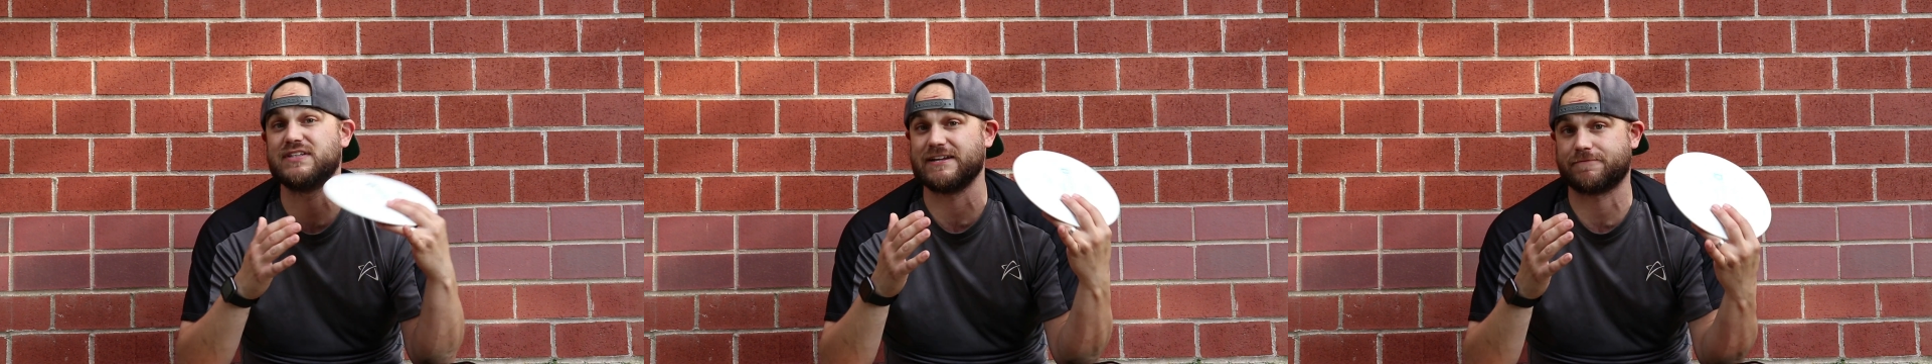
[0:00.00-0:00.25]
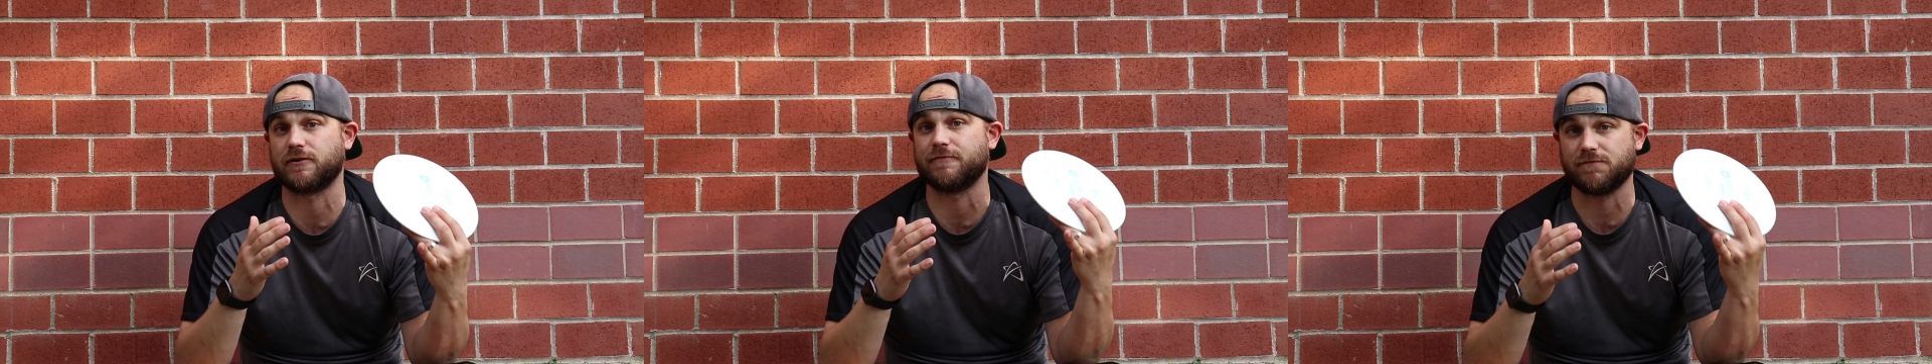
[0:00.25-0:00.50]

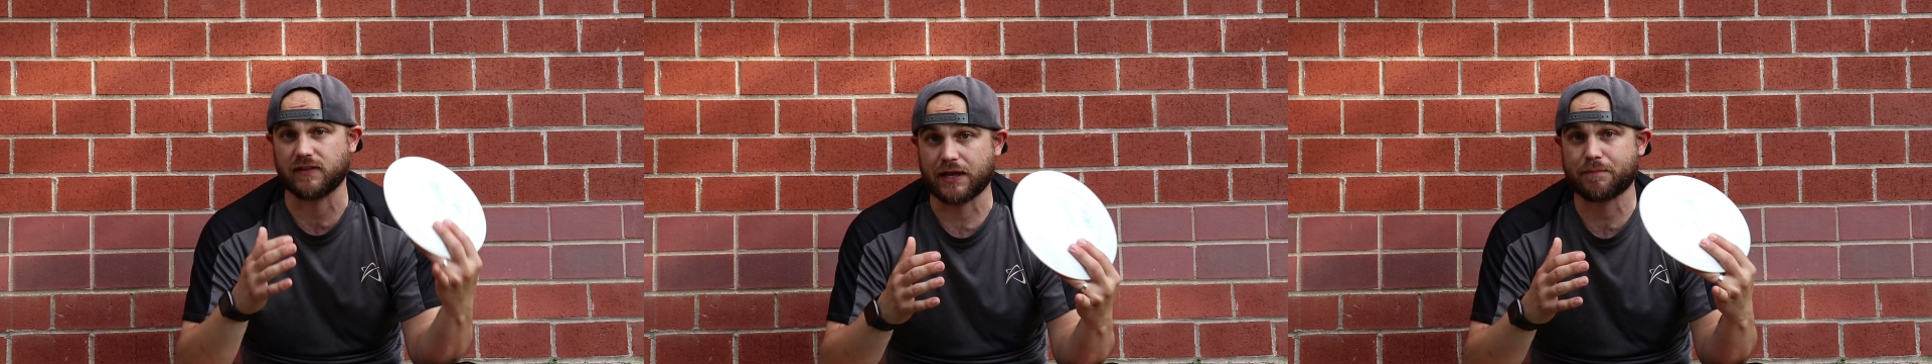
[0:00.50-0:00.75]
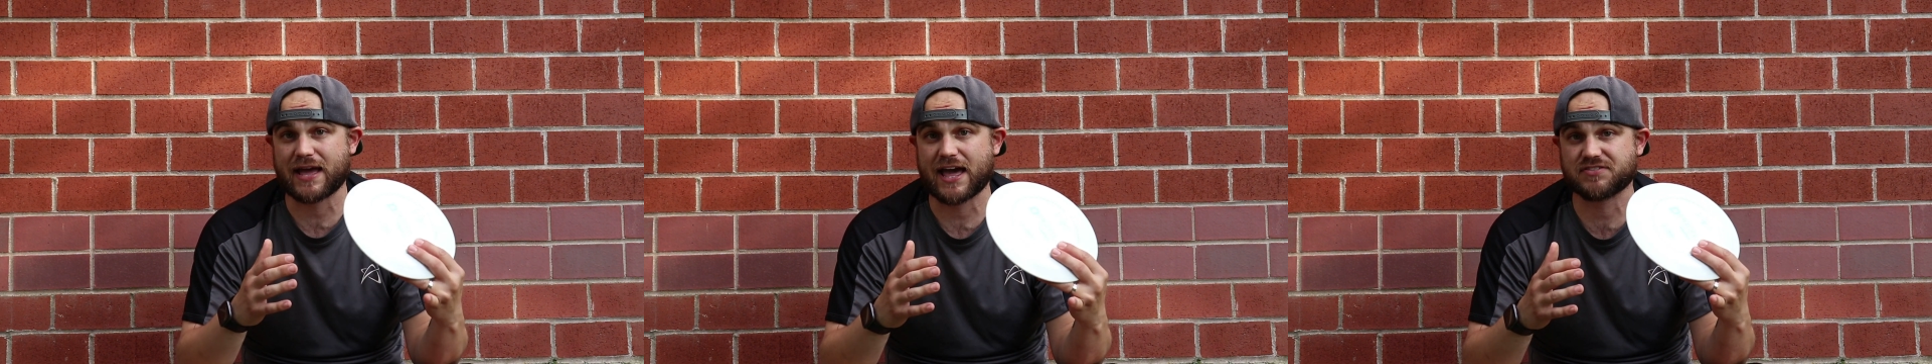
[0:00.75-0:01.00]
different
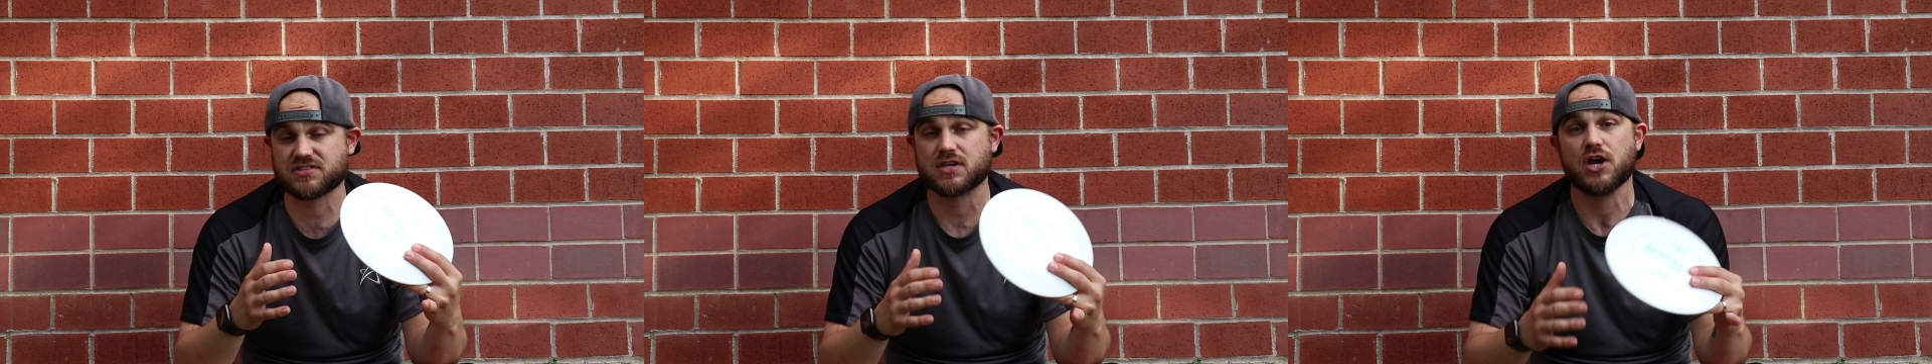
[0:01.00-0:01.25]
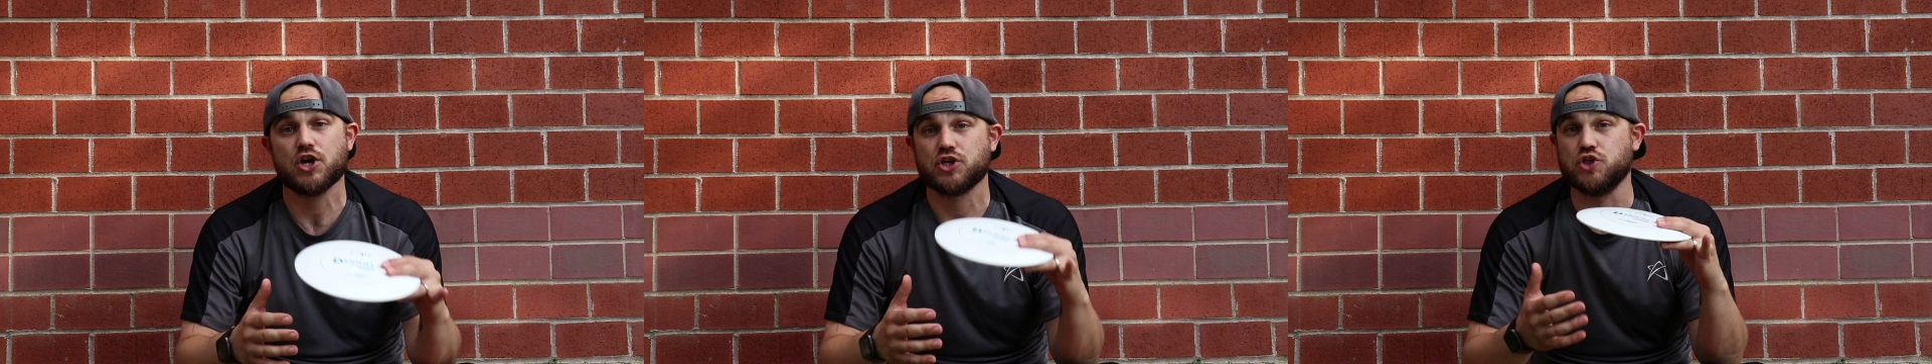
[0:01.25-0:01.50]
flight paths,
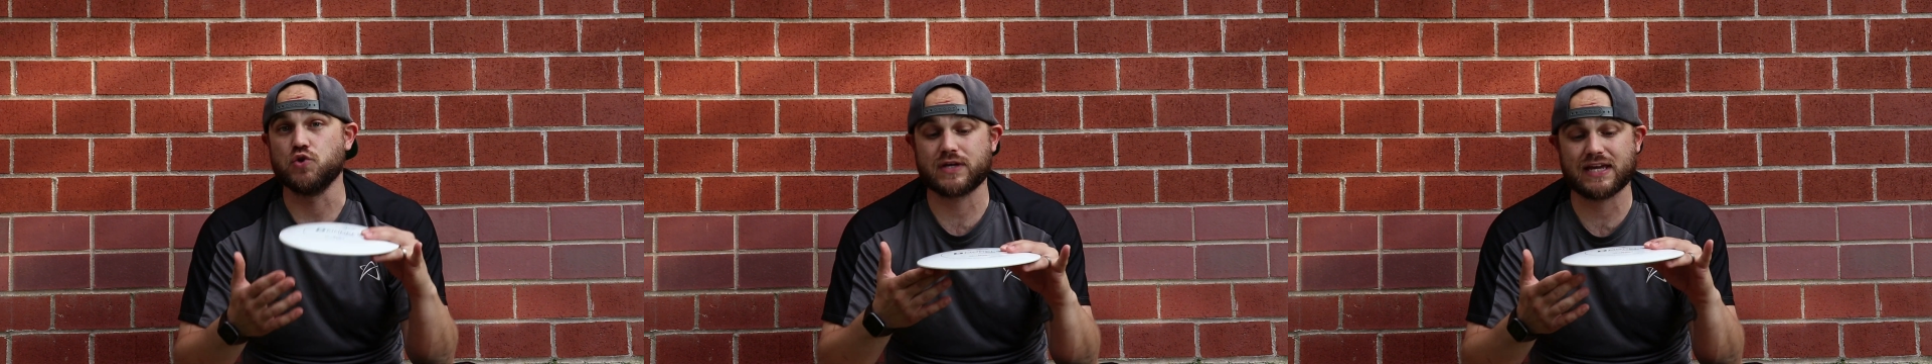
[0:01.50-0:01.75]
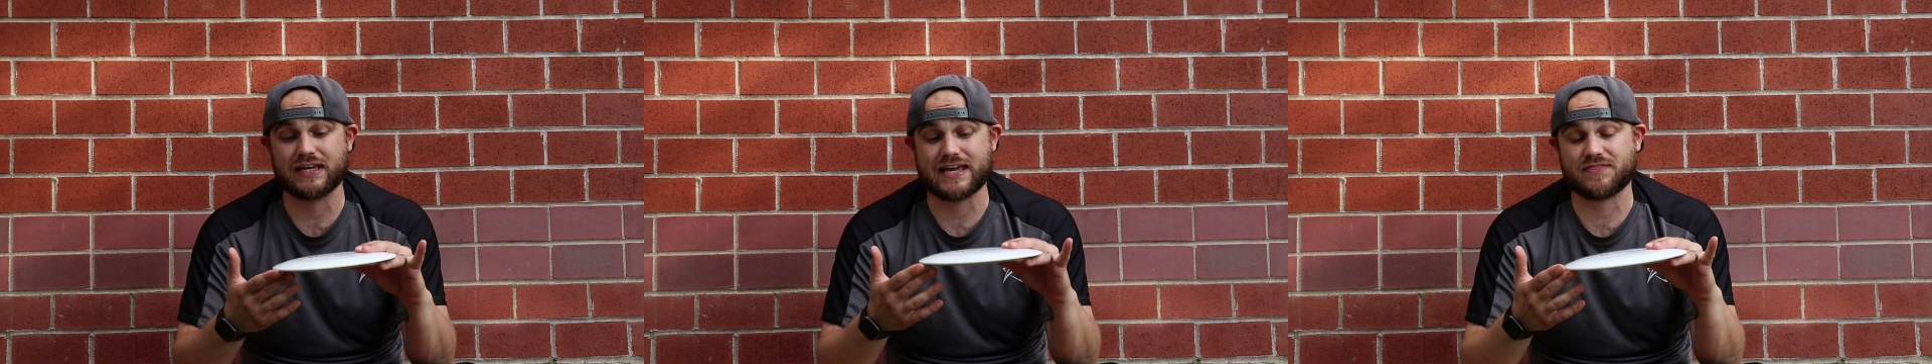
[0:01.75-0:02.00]
you
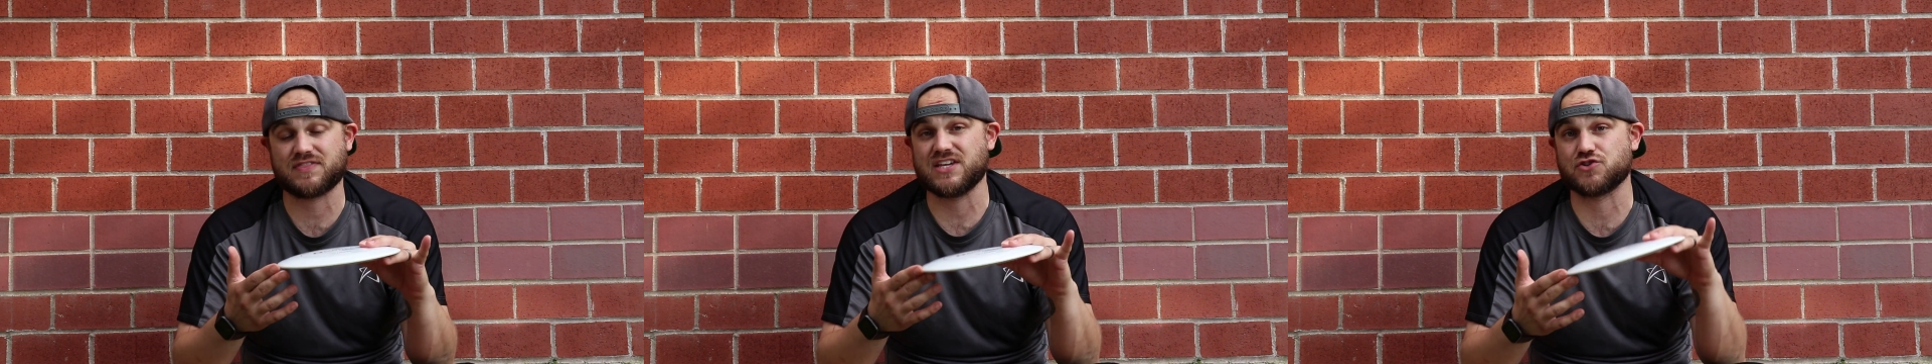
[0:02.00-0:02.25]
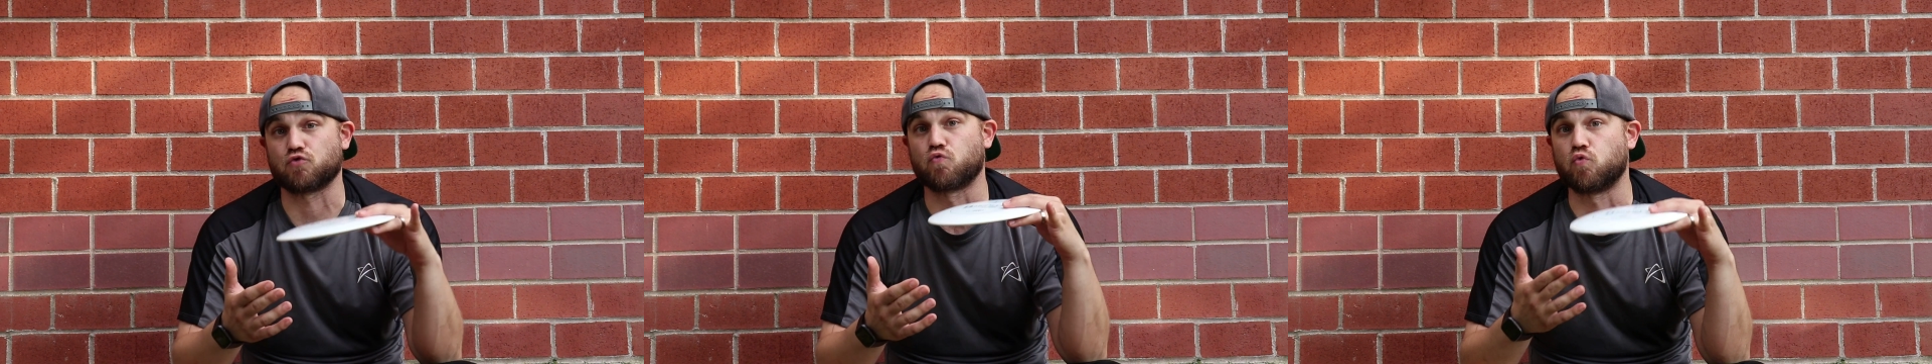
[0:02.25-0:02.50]
can get
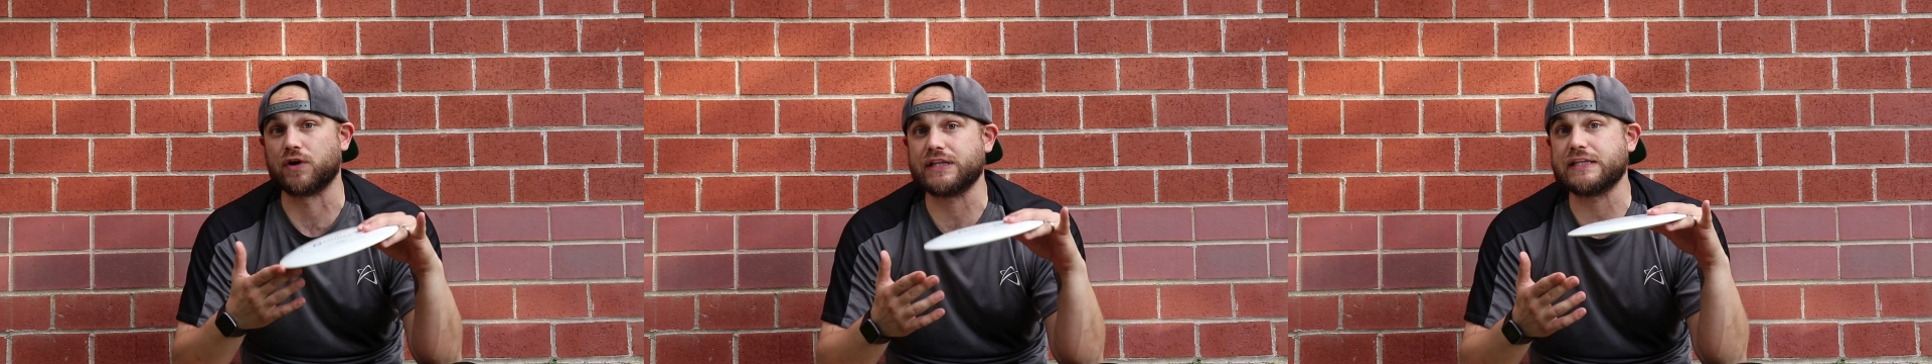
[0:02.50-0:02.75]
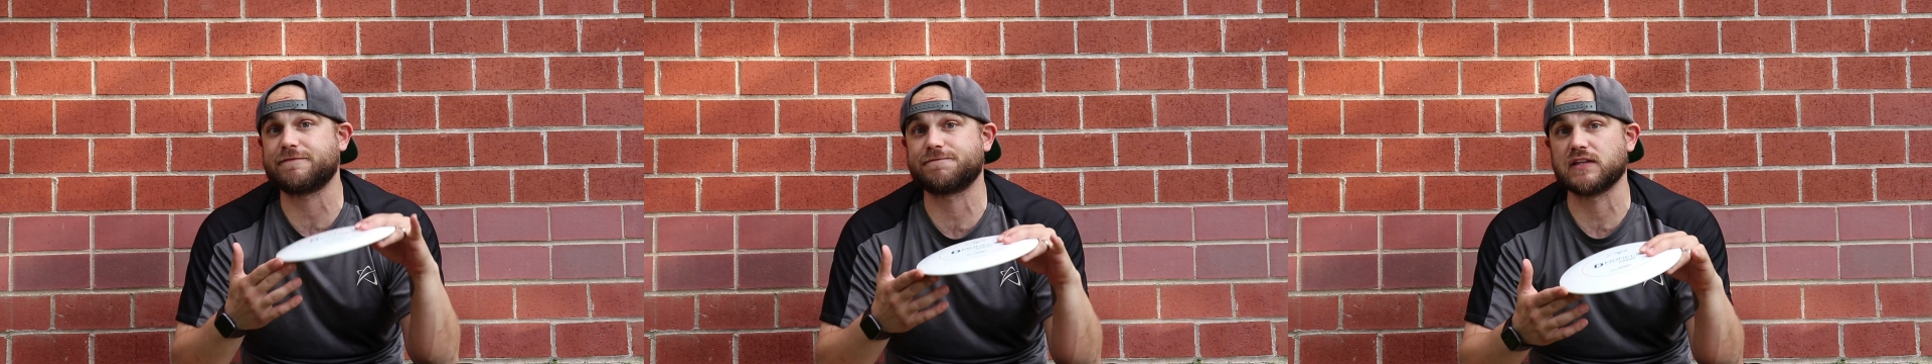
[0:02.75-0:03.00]
these
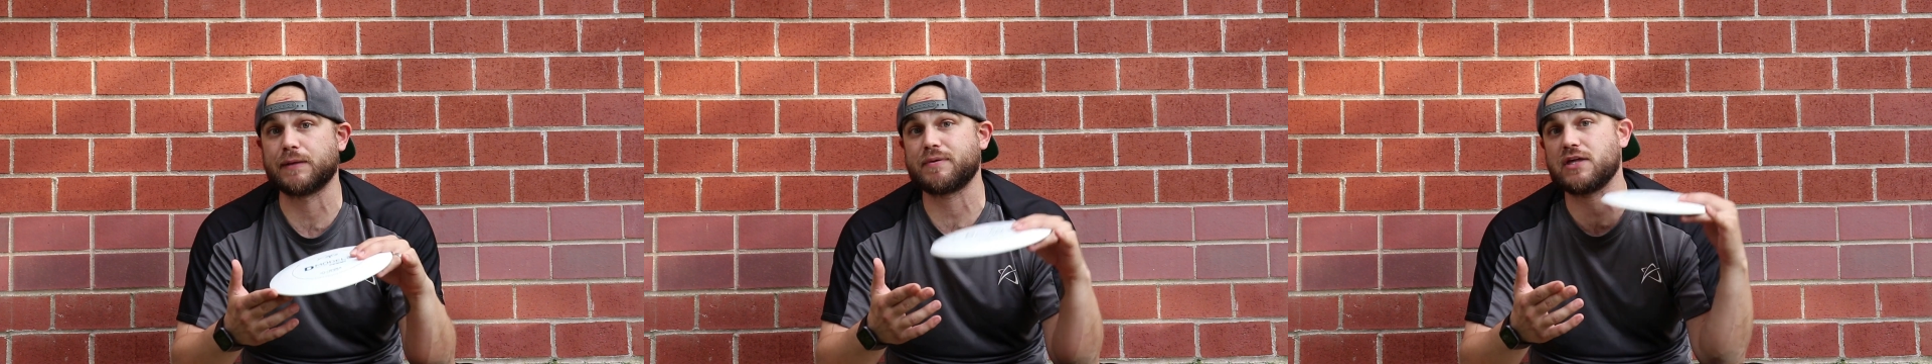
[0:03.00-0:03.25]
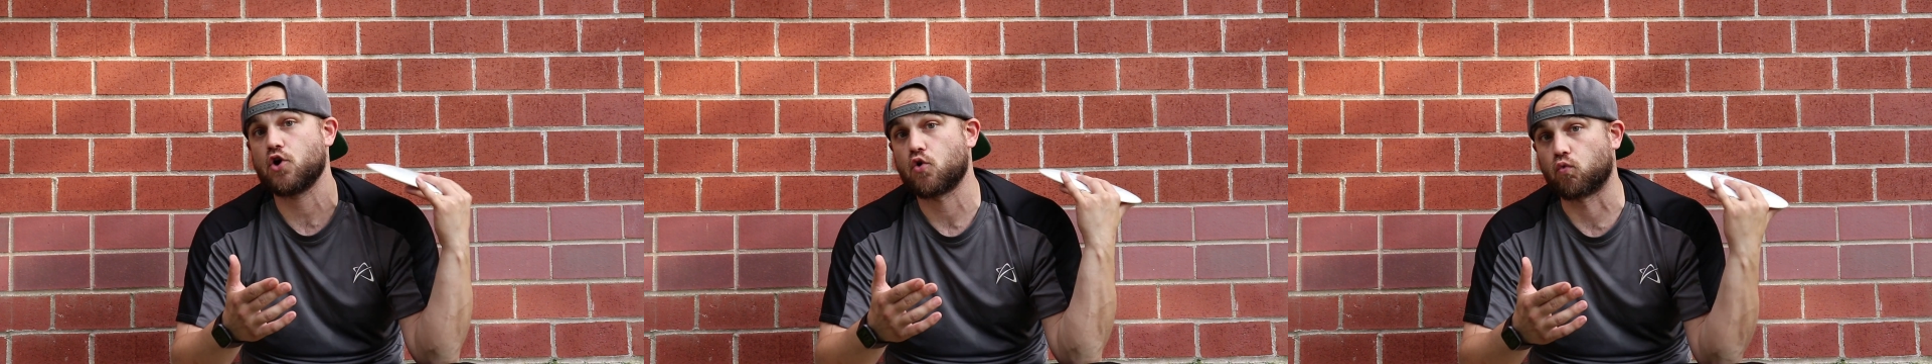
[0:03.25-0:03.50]
really
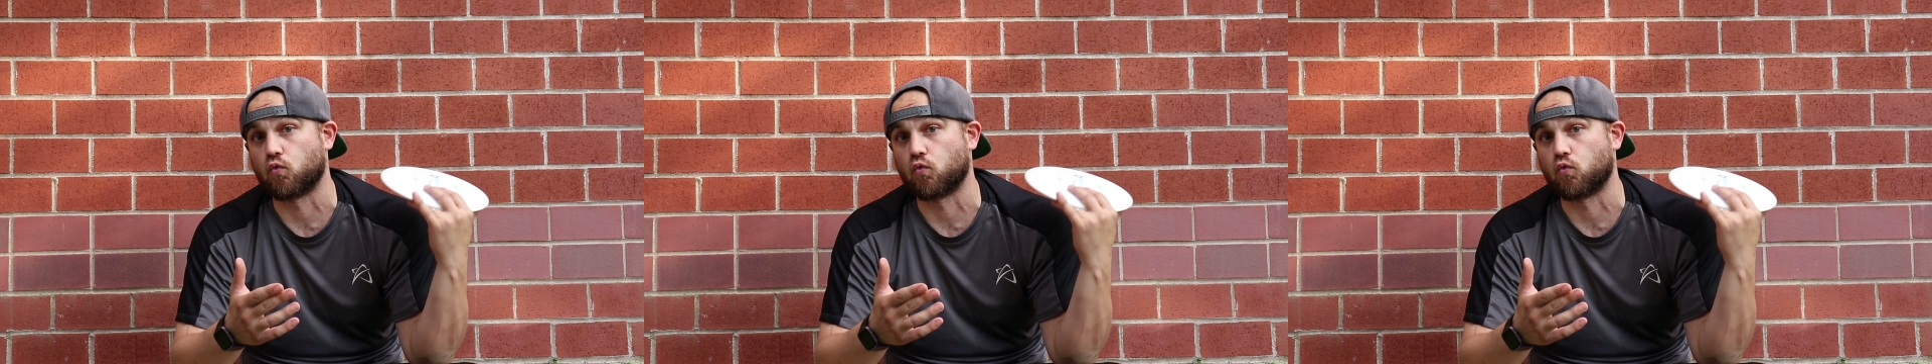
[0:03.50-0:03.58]
flippy,